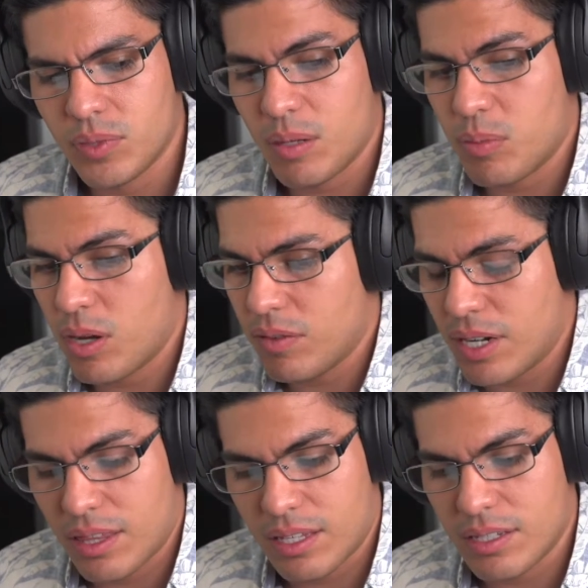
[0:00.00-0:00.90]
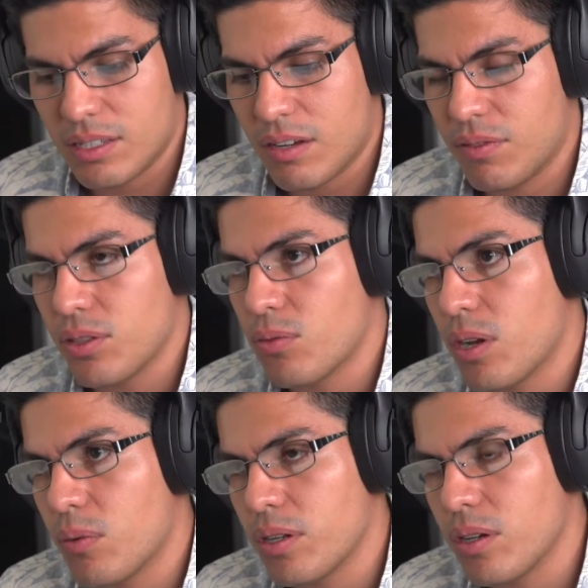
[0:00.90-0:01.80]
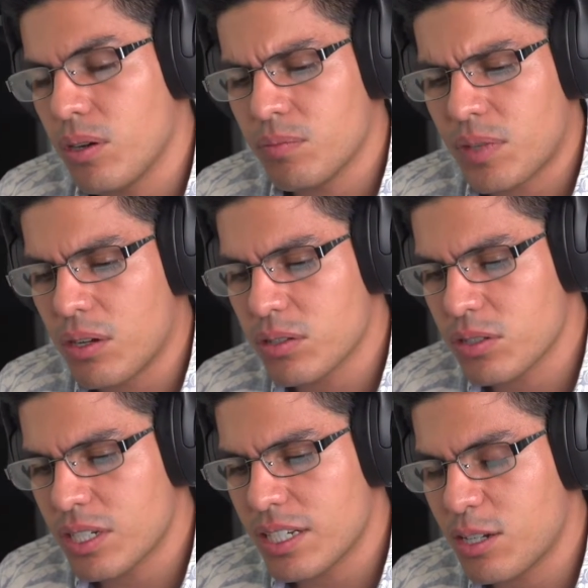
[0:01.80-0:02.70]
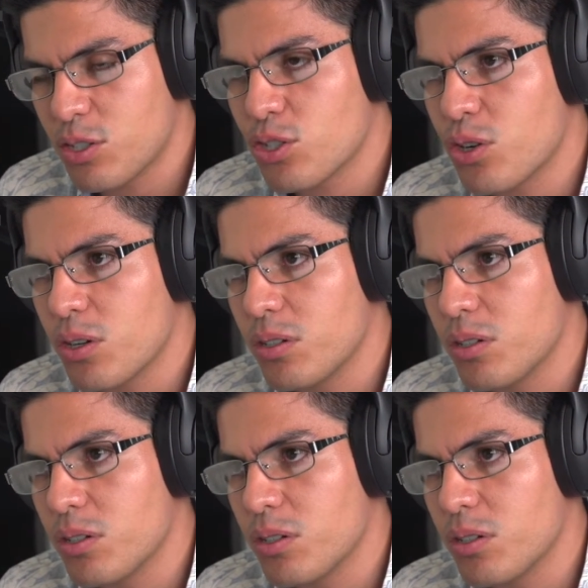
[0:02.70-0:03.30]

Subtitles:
J Balvin, I think, is definitely the right way to go. I was looking at a chart.